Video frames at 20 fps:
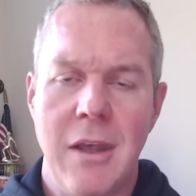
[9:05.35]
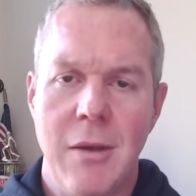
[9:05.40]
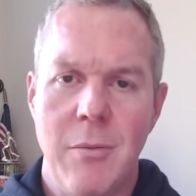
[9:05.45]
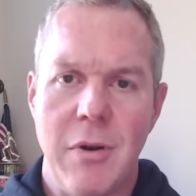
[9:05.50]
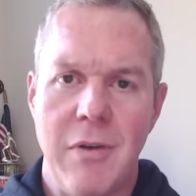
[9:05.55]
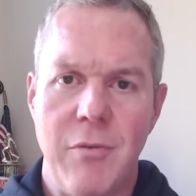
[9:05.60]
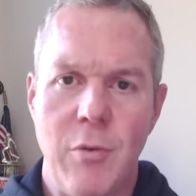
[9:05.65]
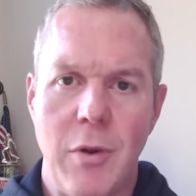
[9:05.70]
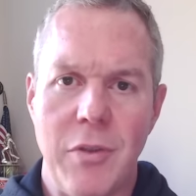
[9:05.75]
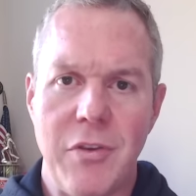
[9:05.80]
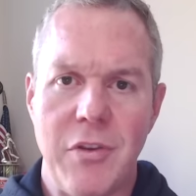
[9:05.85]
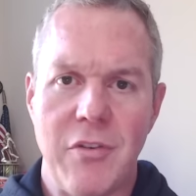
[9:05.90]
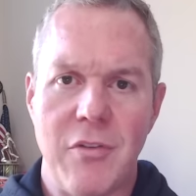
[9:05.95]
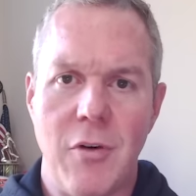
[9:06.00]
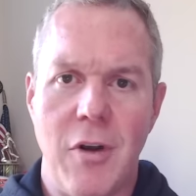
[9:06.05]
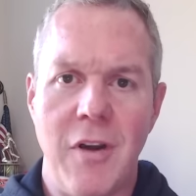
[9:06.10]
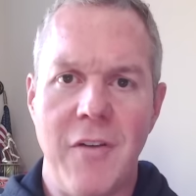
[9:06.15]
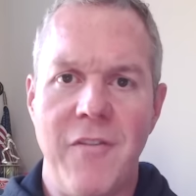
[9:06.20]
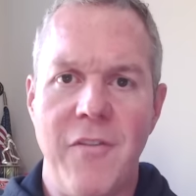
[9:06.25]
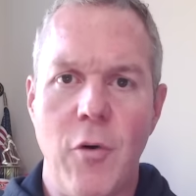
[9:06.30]
but if you want the
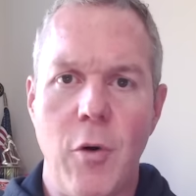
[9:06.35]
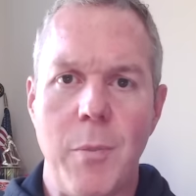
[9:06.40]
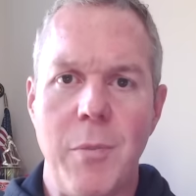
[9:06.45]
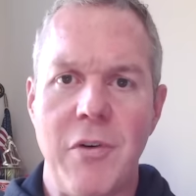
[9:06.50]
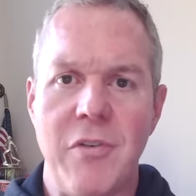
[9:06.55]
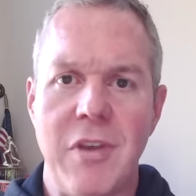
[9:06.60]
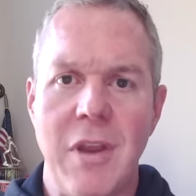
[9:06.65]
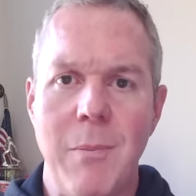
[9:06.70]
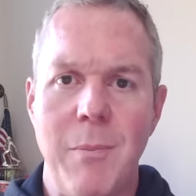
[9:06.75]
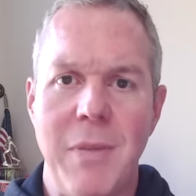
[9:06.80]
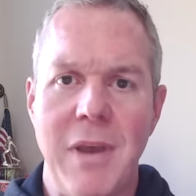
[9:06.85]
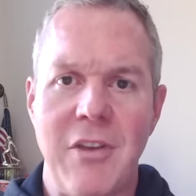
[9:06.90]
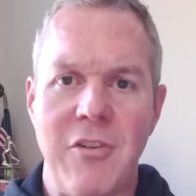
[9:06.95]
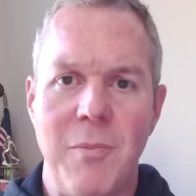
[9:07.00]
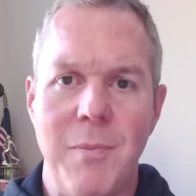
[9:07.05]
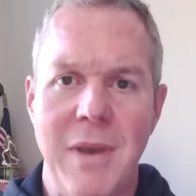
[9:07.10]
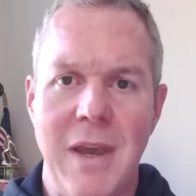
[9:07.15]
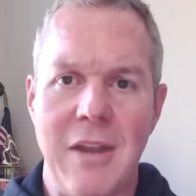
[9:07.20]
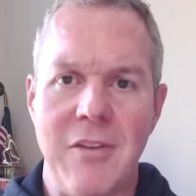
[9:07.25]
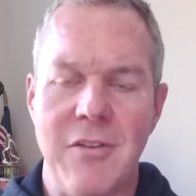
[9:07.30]
strong four percent
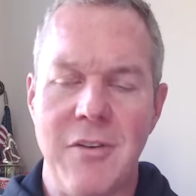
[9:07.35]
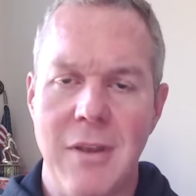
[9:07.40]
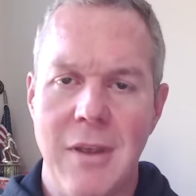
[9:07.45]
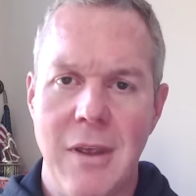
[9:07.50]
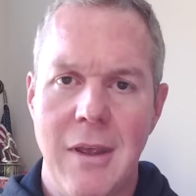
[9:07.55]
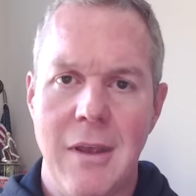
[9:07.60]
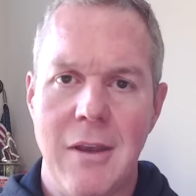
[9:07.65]
best bets,